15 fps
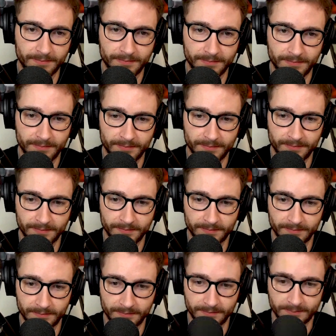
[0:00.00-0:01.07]

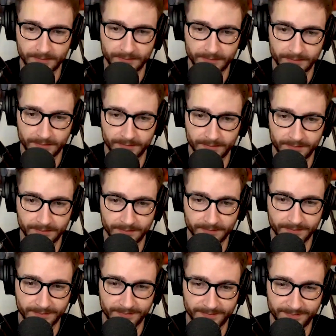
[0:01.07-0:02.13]

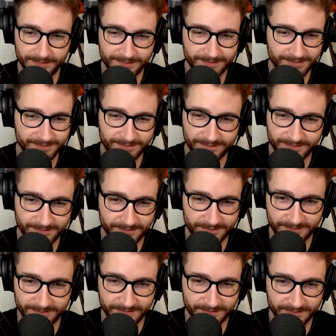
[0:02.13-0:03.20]

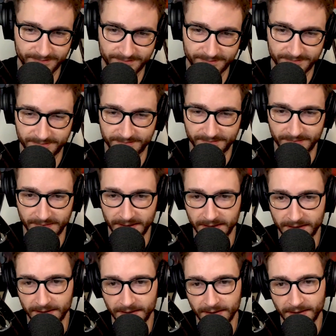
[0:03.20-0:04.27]

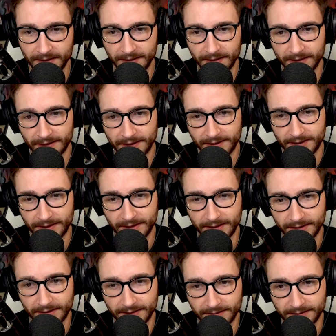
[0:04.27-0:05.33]

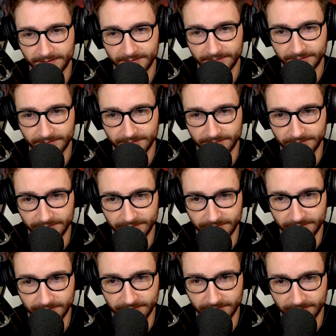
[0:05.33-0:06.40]
[no speech]